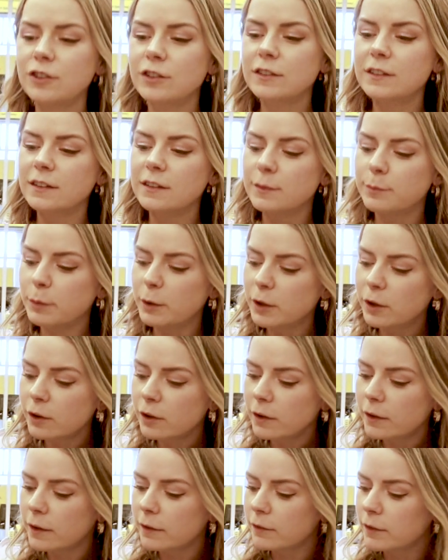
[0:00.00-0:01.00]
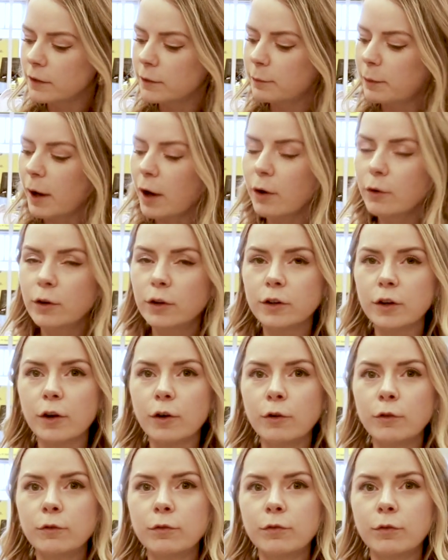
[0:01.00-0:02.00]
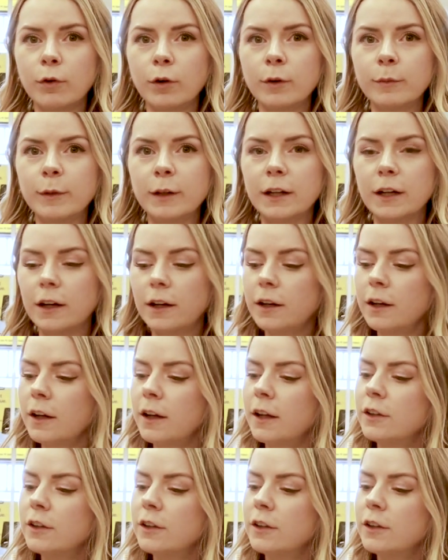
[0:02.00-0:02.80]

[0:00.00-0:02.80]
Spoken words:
just a sprinkle of this powdered oat formula,